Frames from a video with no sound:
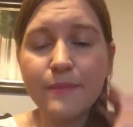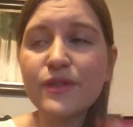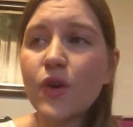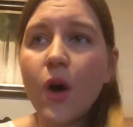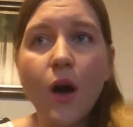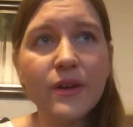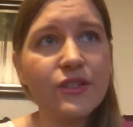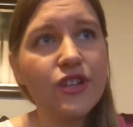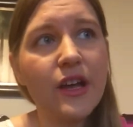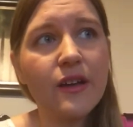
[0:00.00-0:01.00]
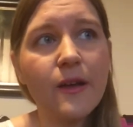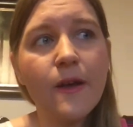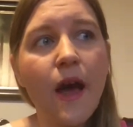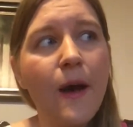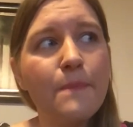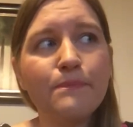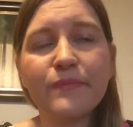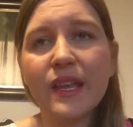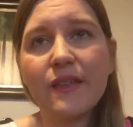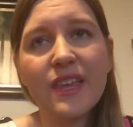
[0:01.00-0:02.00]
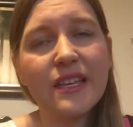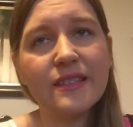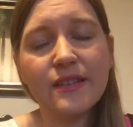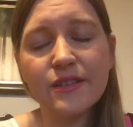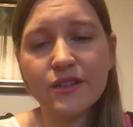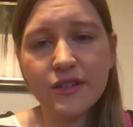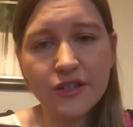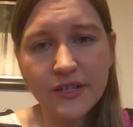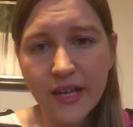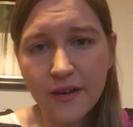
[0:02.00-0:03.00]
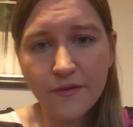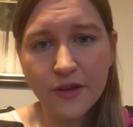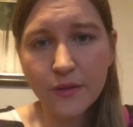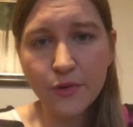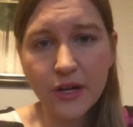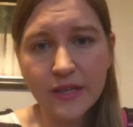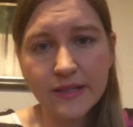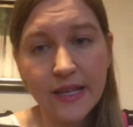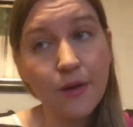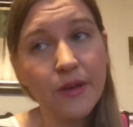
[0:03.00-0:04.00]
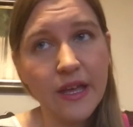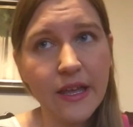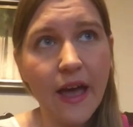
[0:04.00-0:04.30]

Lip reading: So always check. I think it's easier to just kind of finger prick and say, okay,